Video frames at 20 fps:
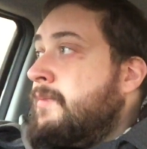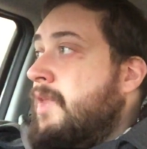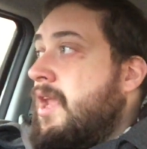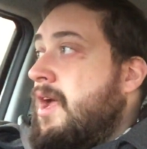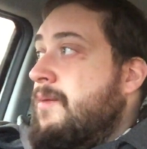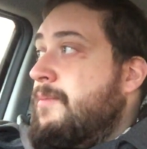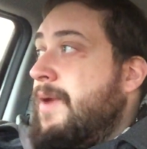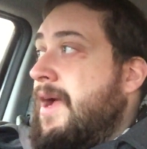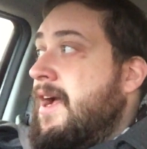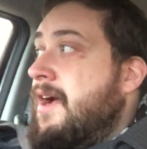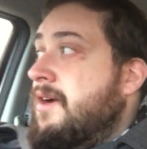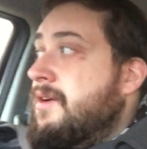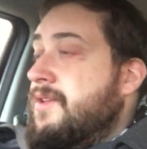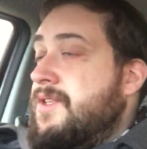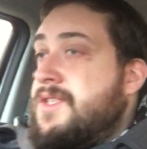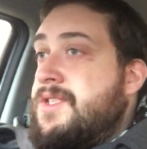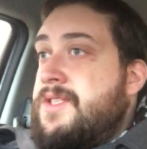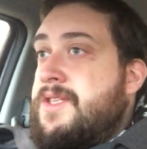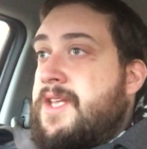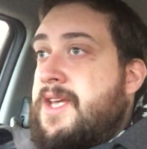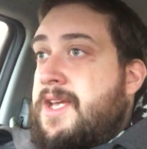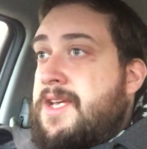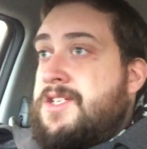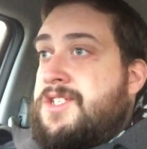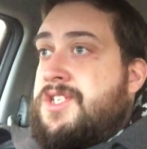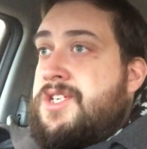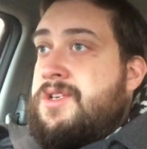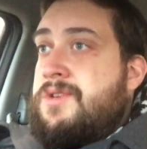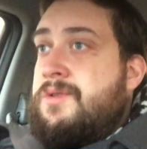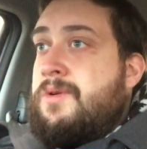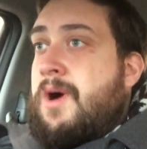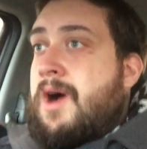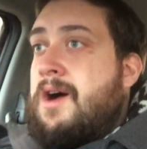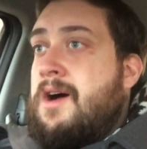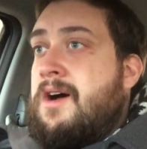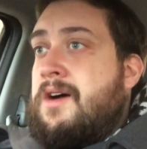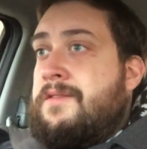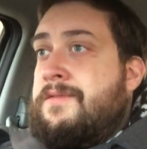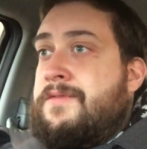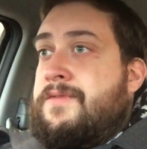about the issue
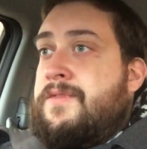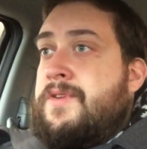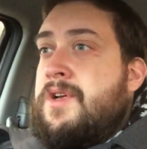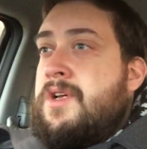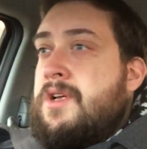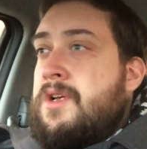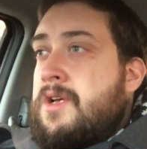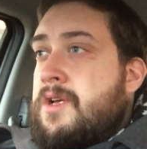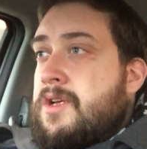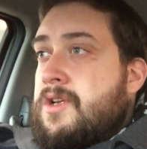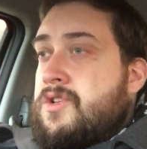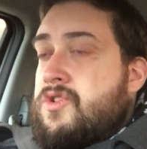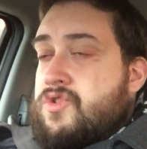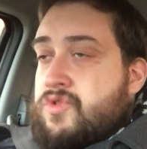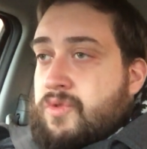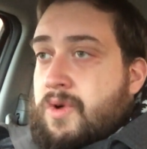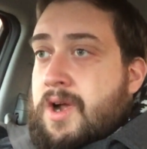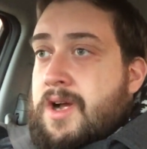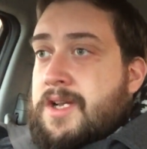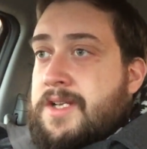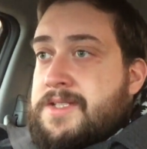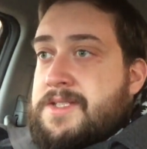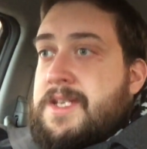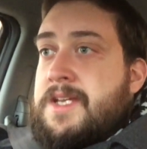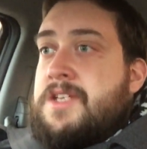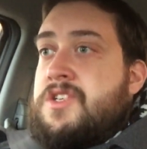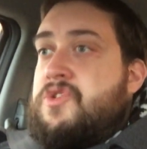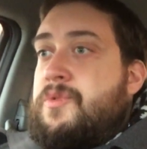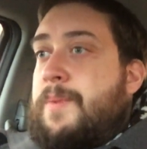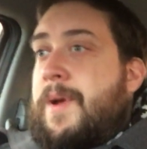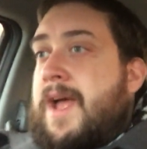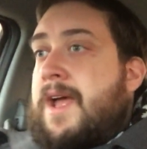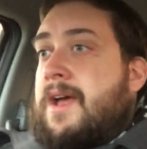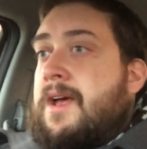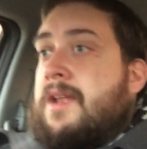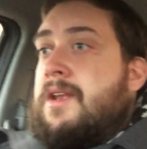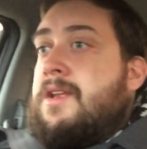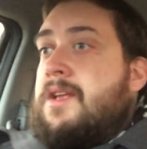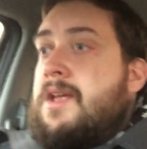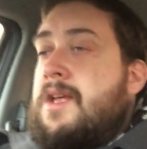of drugs in
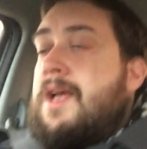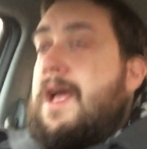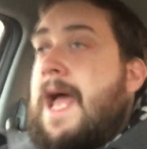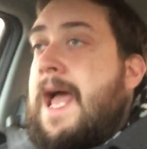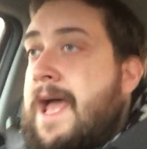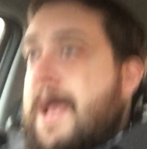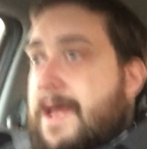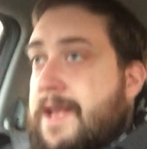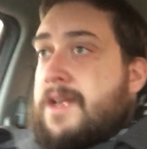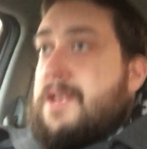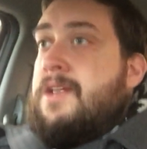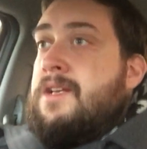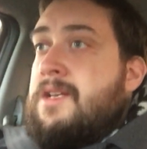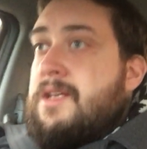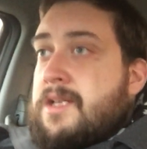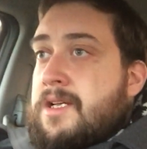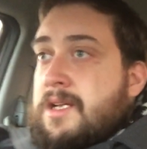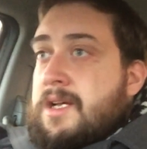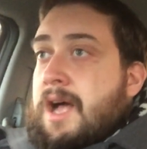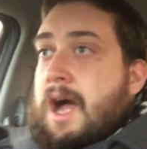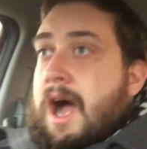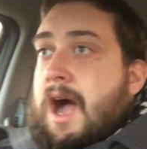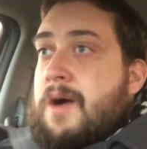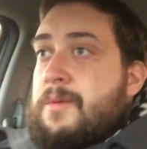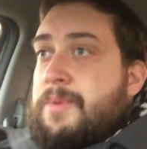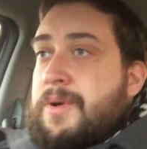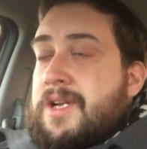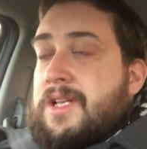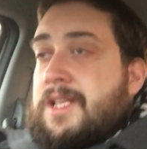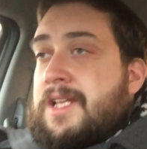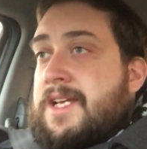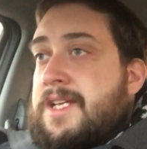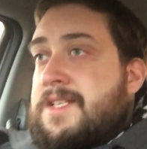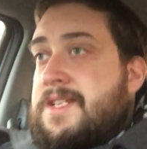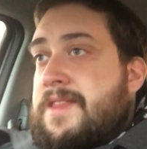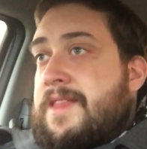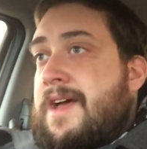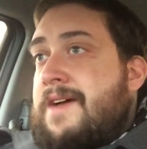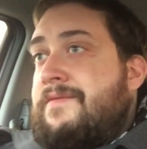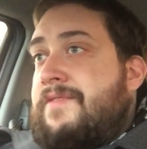Japan. And I'll put a link to
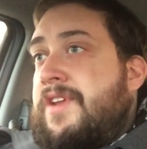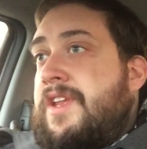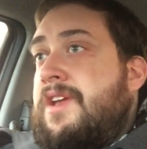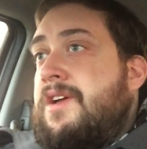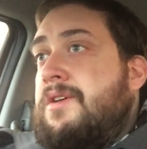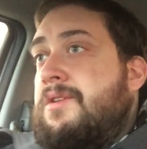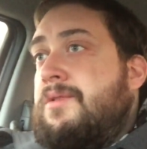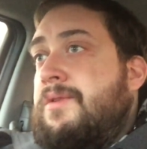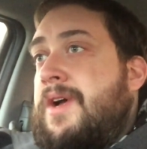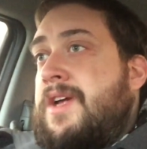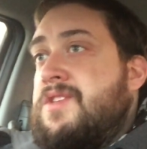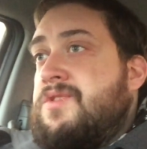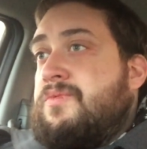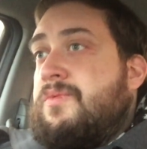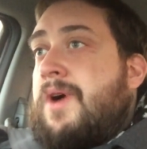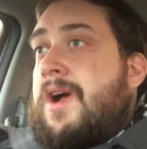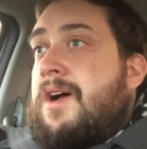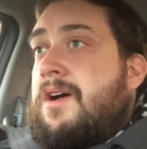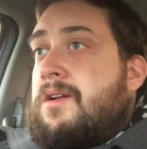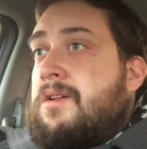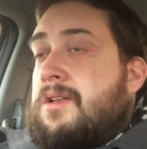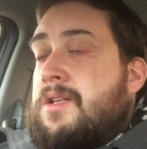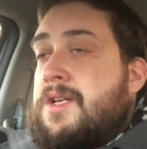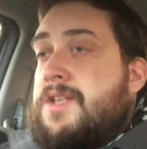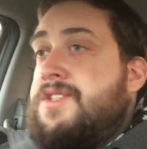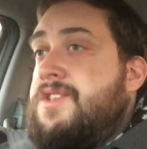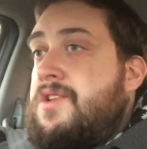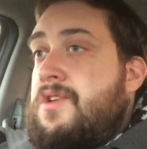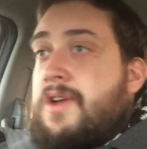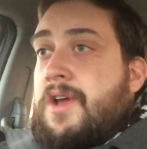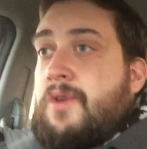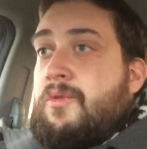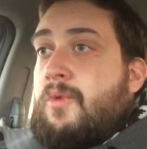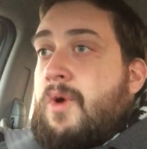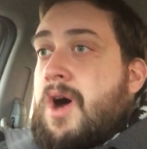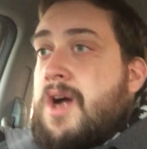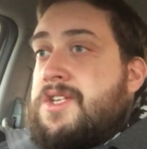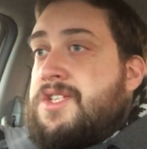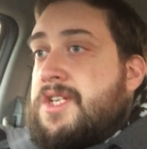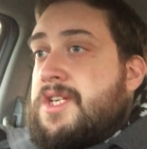that video as well so you can
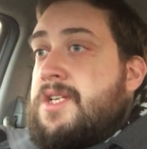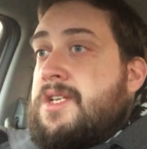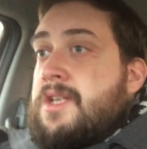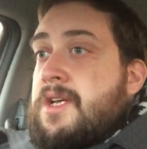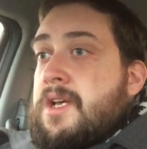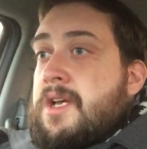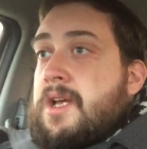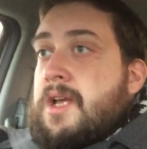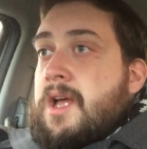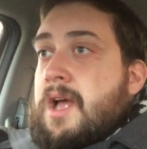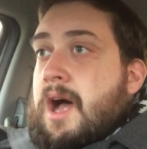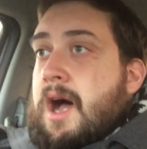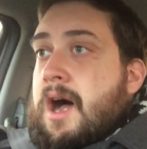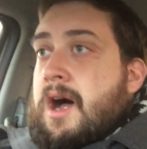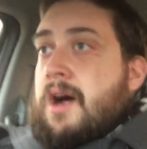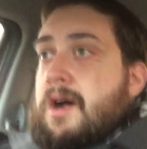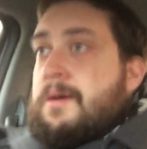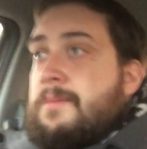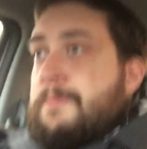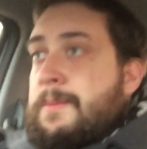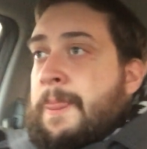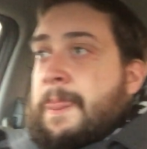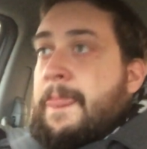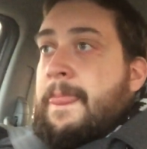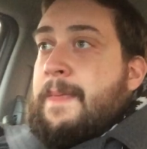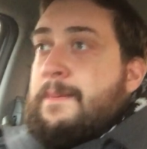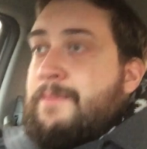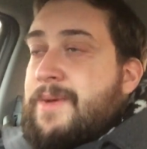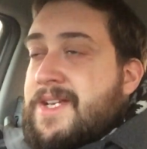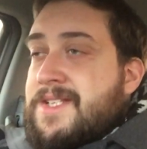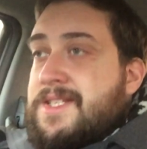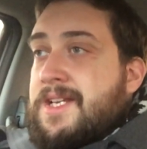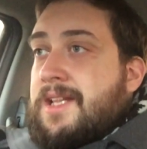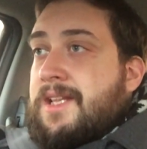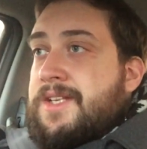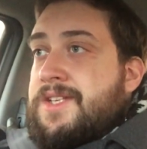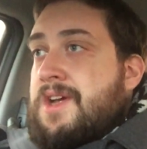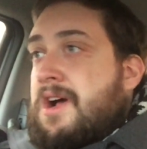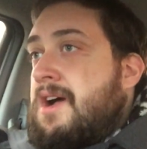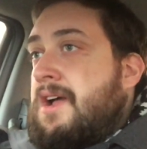watch it. Basically
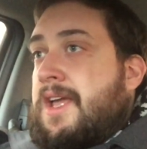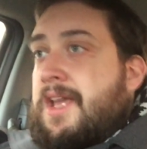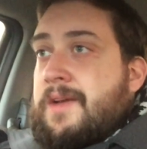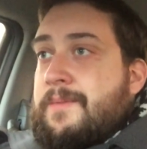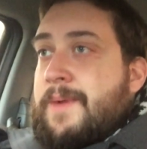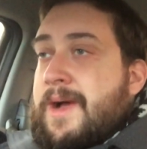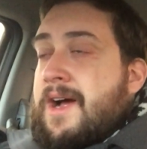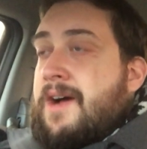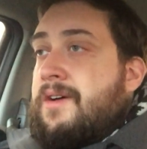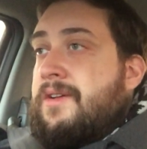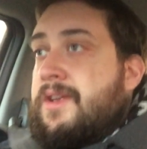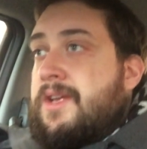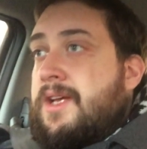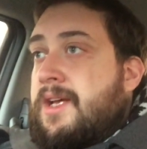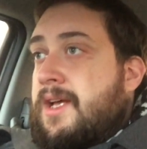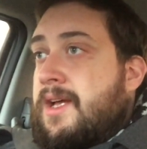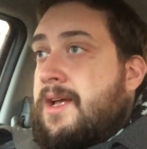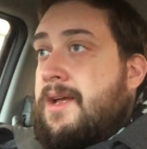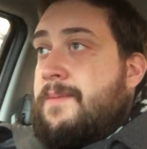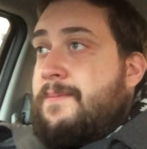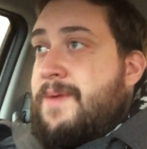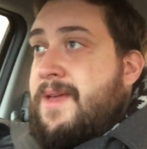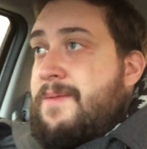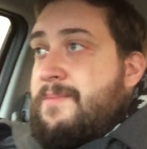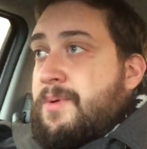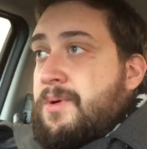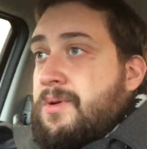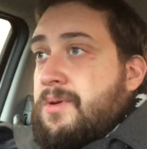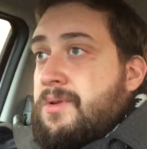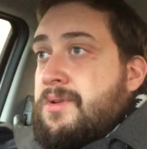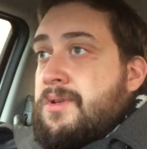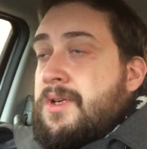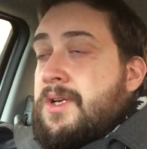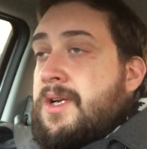talking about people